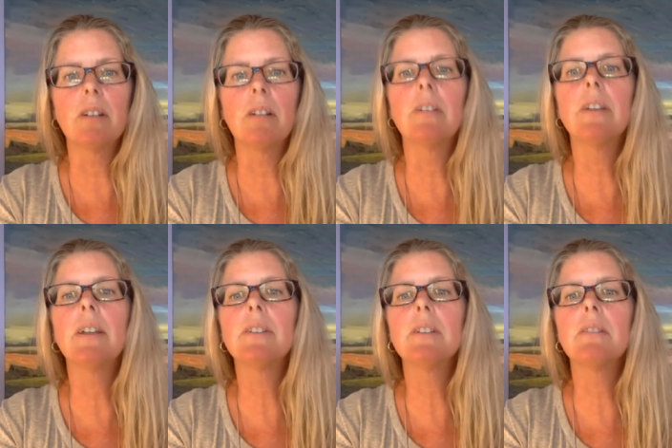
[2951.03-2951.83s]
Yes,
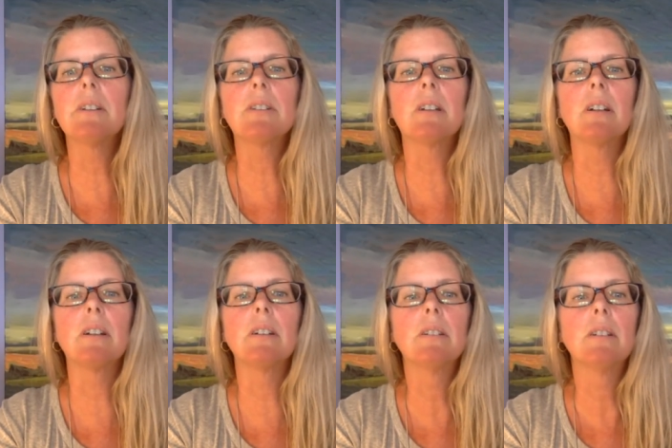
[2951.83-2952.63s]
I want to share.
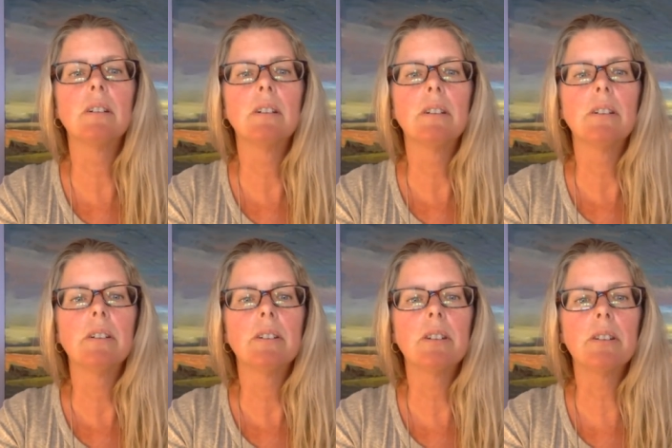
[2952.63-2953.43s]

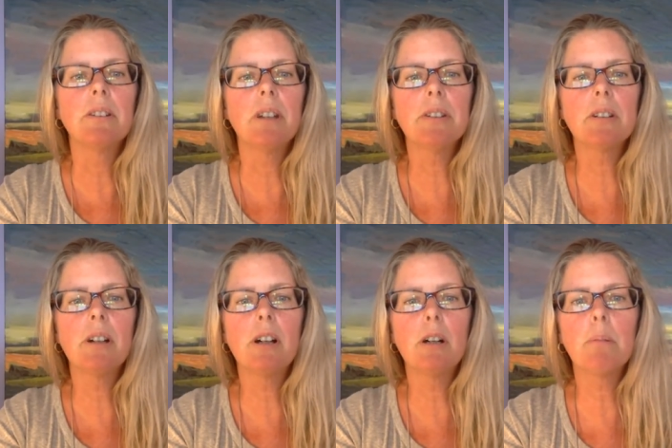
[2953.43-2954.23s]
Share the
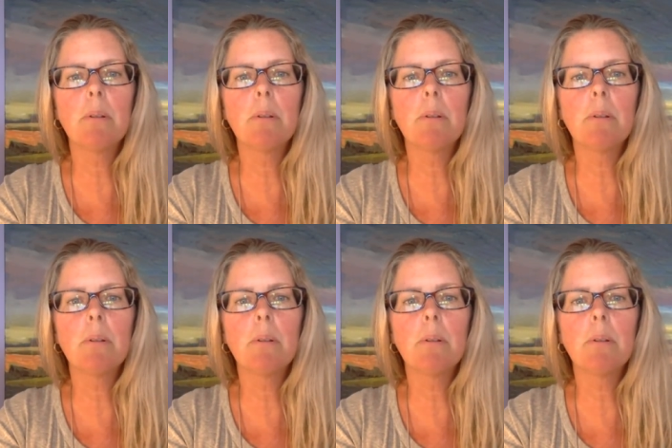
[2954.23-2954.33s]
desktop.